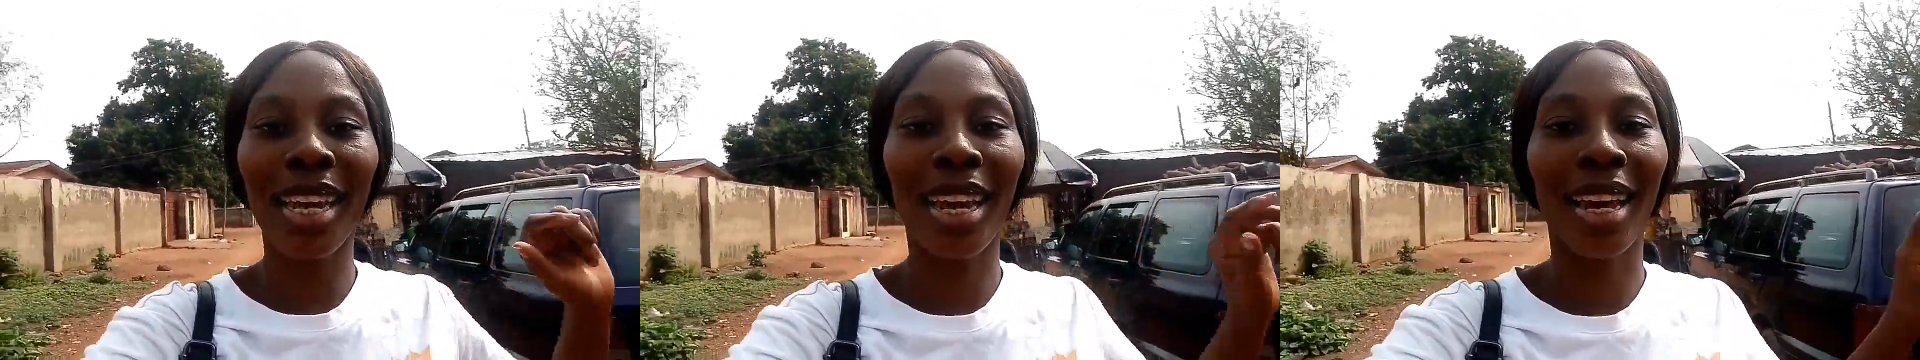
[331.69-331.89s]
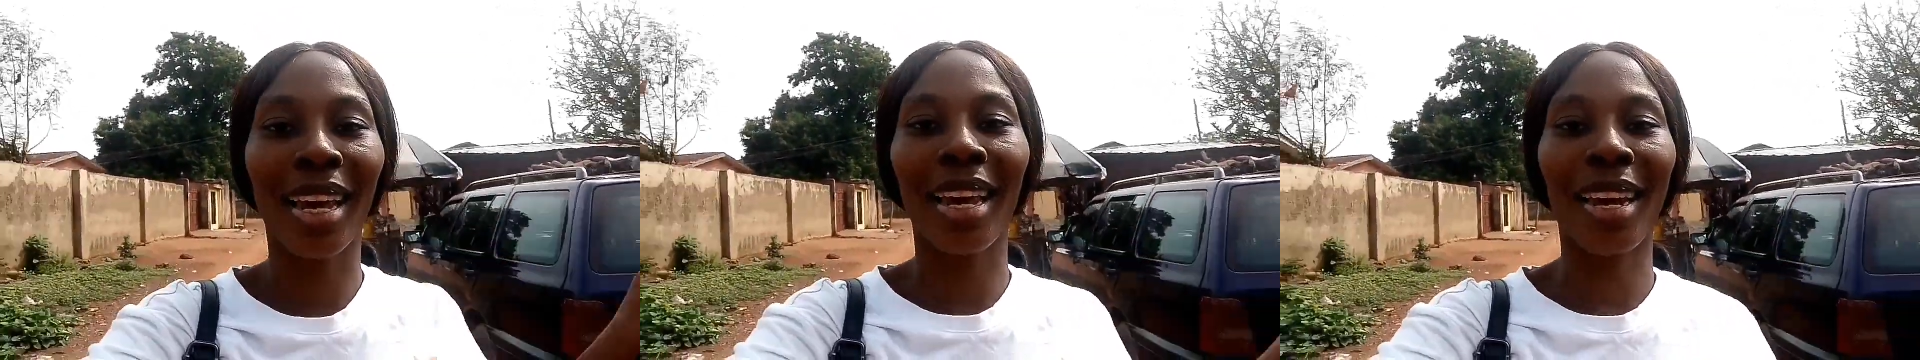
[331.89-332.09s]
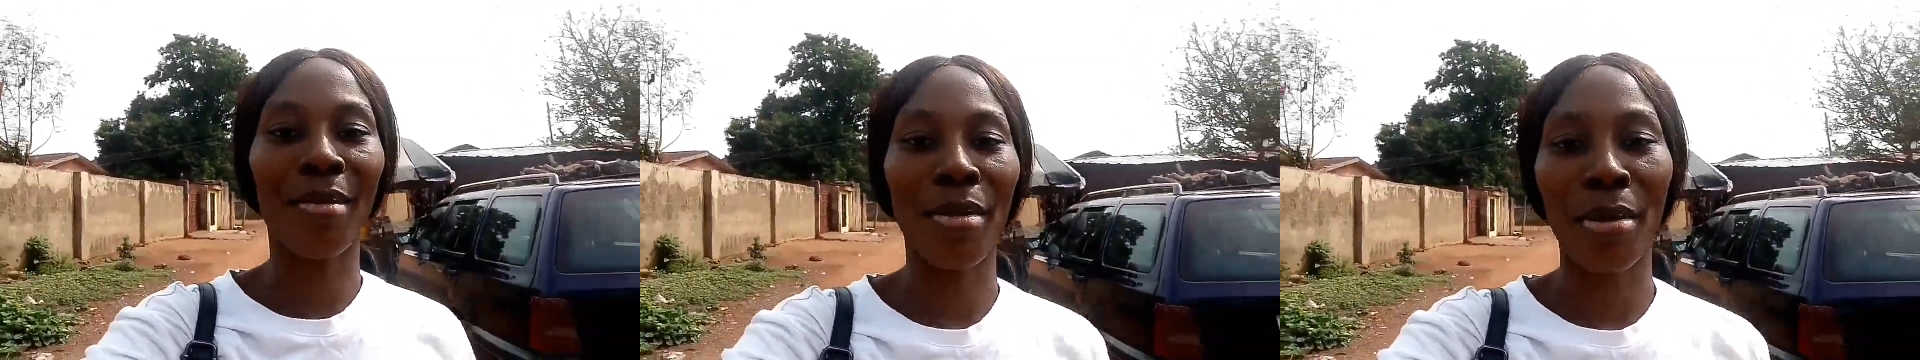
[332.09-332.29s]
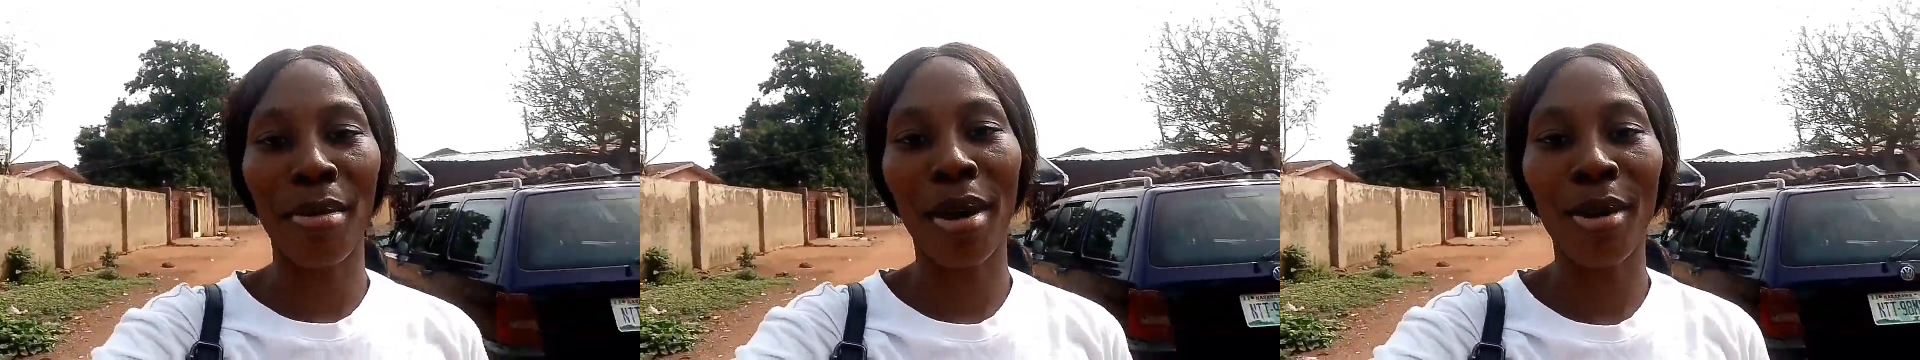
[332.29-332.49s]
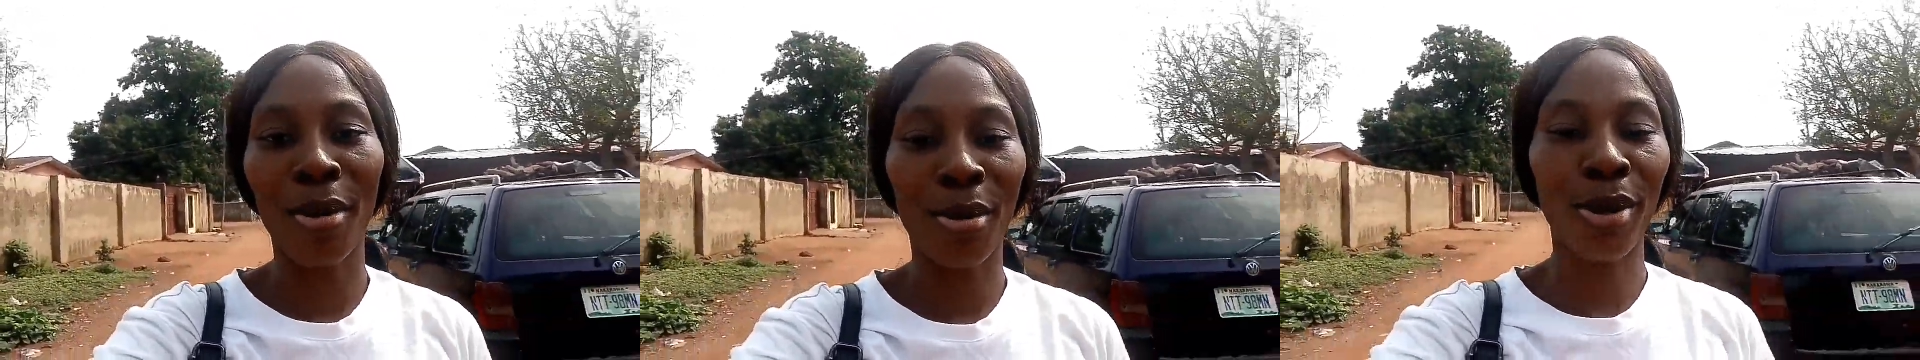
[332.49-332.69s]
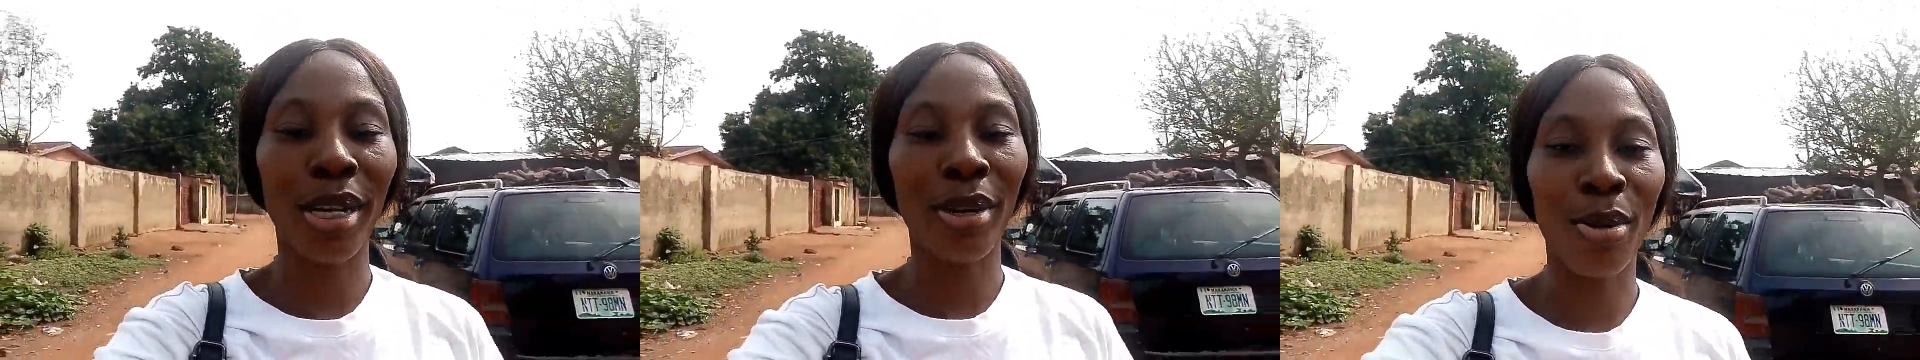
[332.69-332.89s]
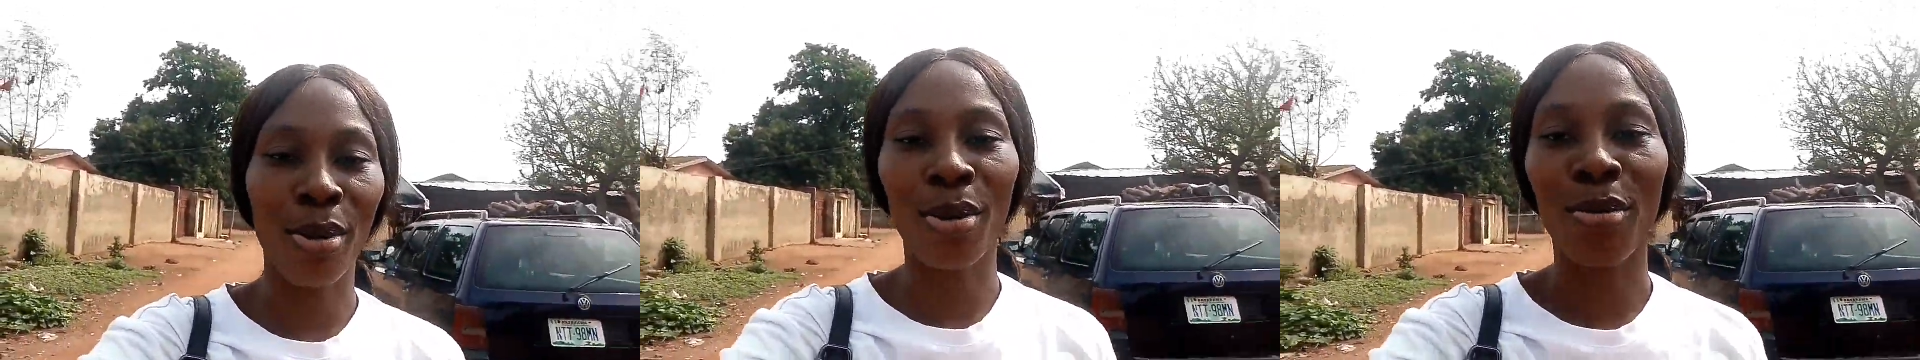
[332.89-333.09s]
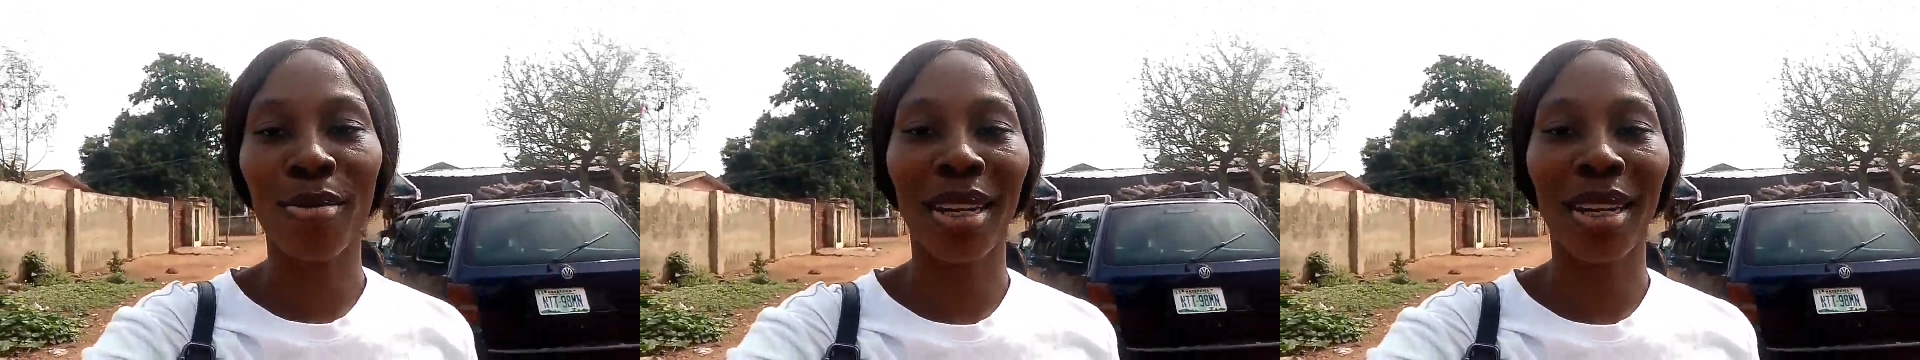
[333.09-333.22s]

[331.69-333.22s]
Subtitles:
and I'm about going home.